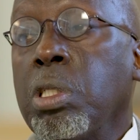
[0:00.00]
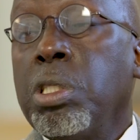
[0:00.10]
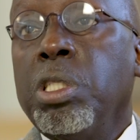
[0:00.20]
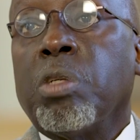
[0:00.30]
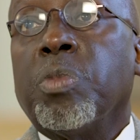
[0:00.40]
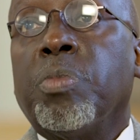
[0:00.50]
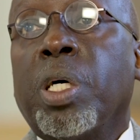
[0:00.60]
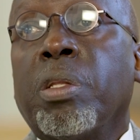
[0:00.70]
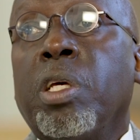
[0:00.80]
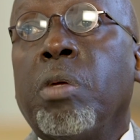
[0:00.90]
a gentleman by
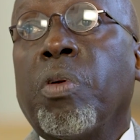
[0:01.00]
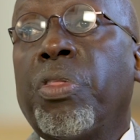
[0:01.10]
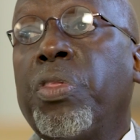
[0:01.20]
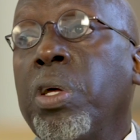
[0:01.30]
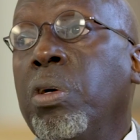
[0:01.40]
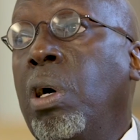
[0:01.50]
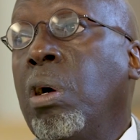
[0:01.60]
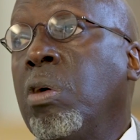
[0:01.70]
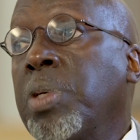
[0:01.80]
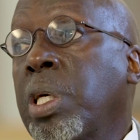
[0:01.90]
the name of
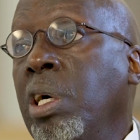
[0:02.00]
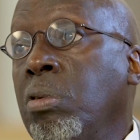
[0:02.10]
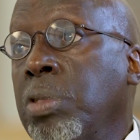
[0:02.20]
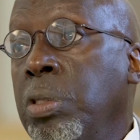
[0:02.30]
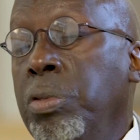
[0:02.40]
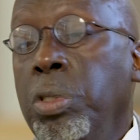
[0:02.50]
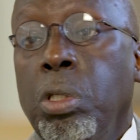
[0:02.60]
Theodore R. McKeldin,